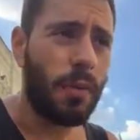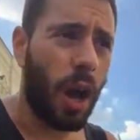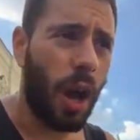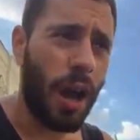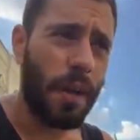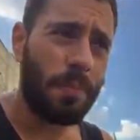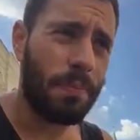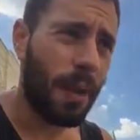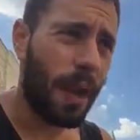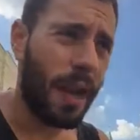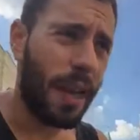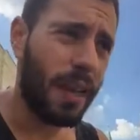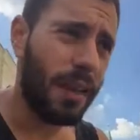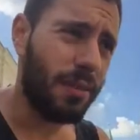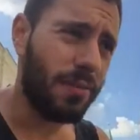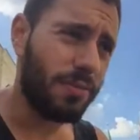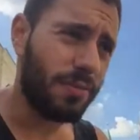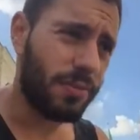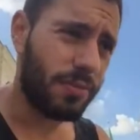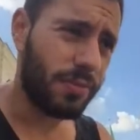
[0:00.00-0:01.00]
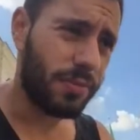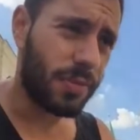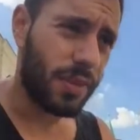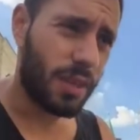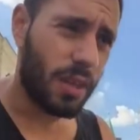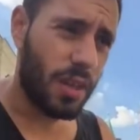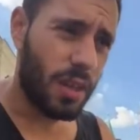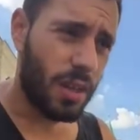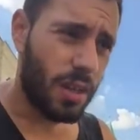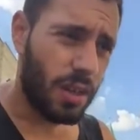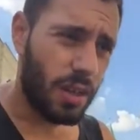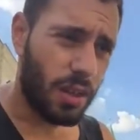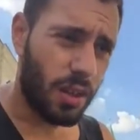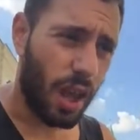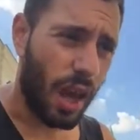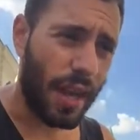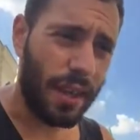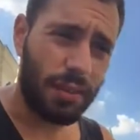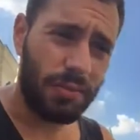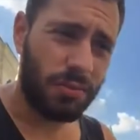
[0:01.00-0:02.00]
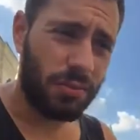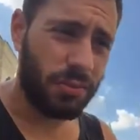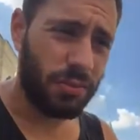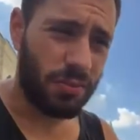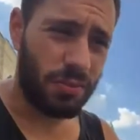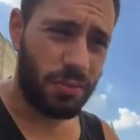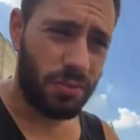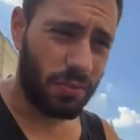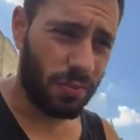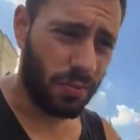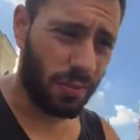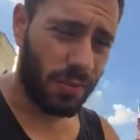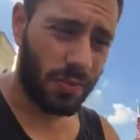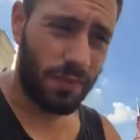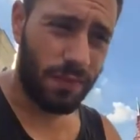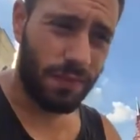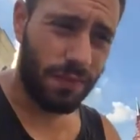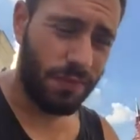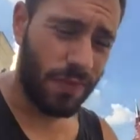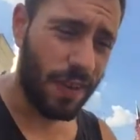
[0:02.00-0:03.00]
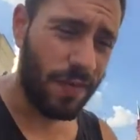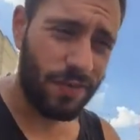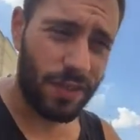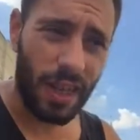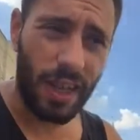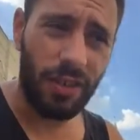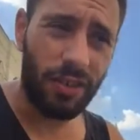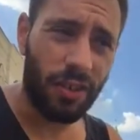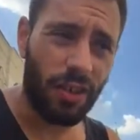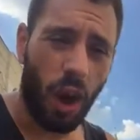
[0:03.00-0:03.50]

I paid like 15